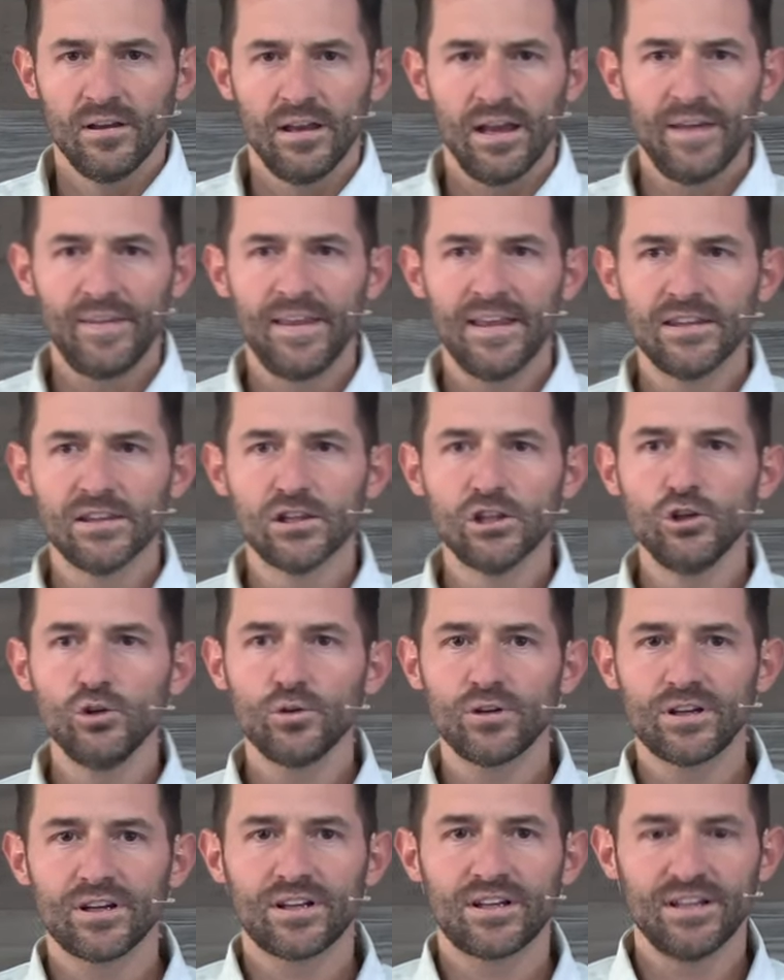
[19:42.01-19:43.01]
And then
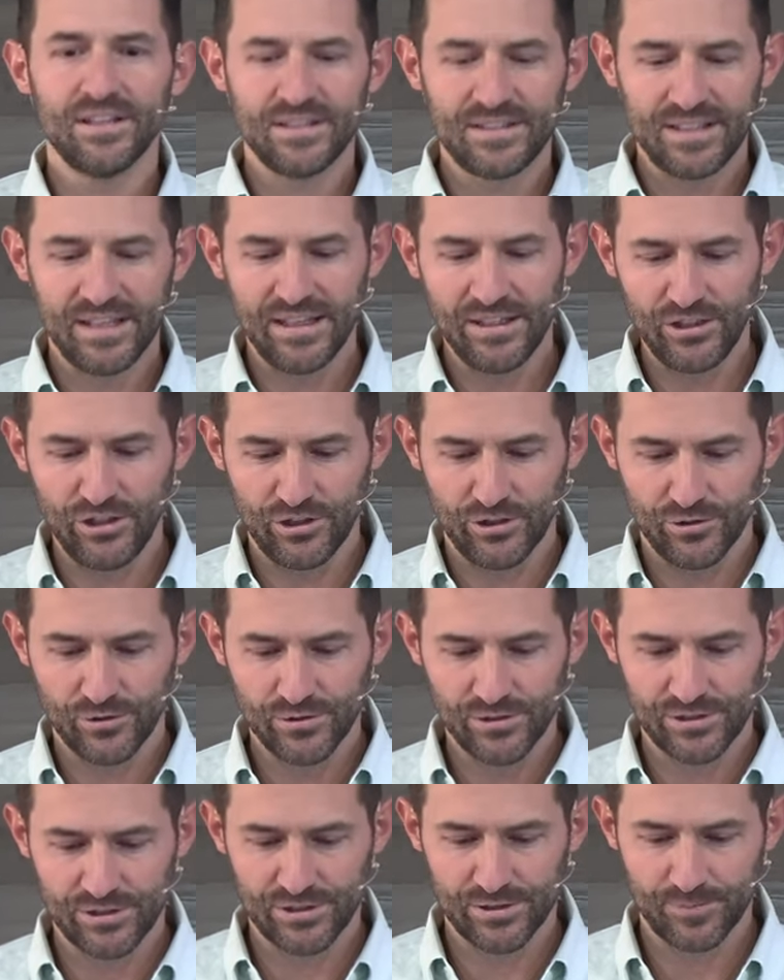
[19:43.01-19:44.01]
Luke
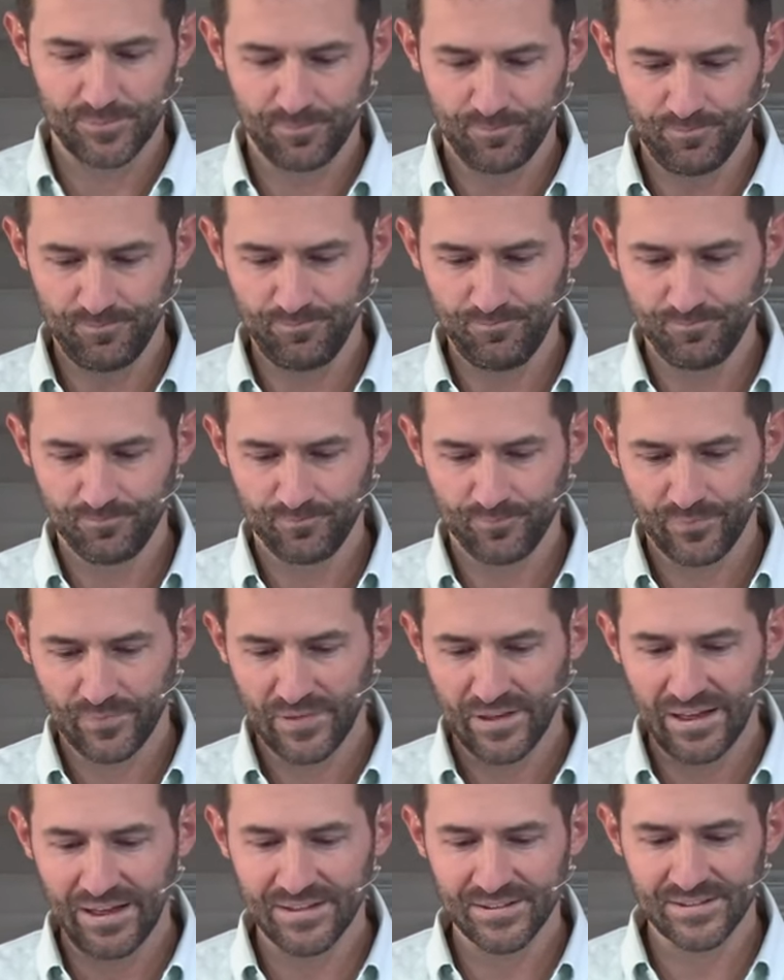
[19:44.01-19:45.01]
continues
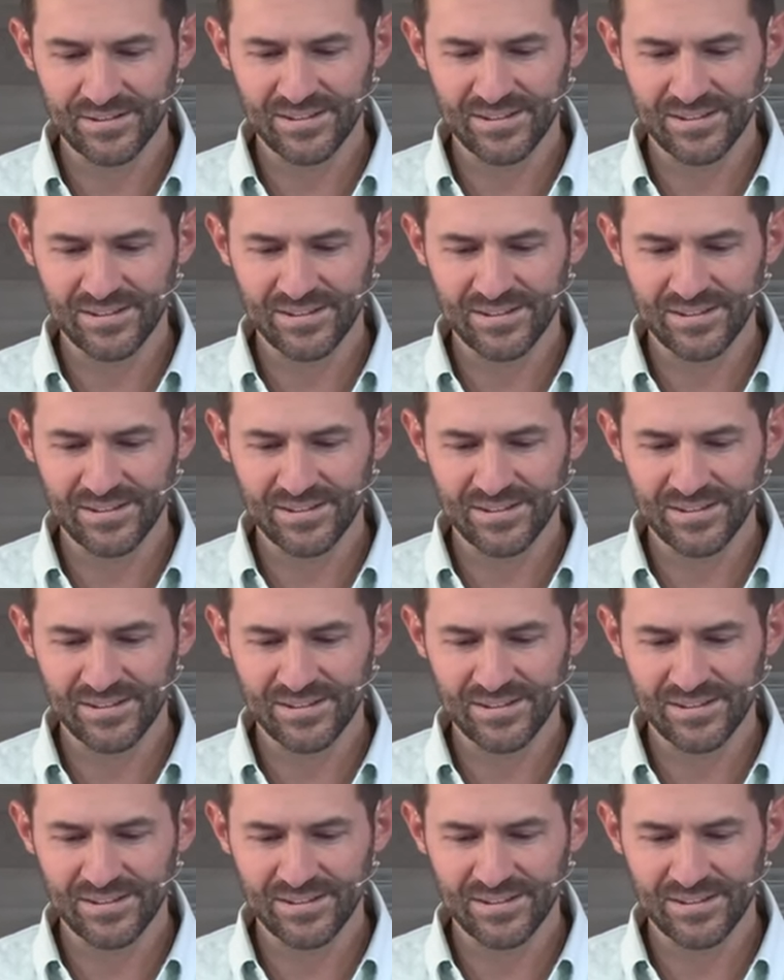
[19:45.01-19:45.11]
and